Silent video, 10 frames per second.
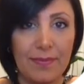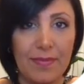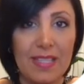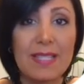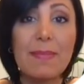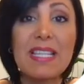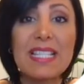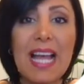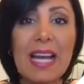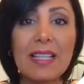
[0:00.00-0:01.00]
This means
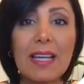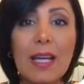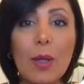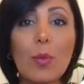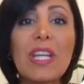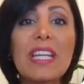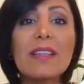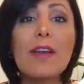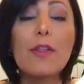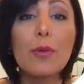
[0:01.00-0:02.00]
that we
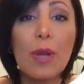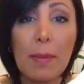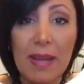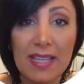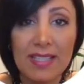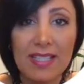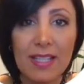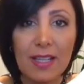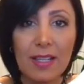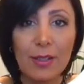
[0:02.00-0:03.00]
need 3 bits
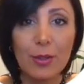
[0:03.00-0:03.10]
to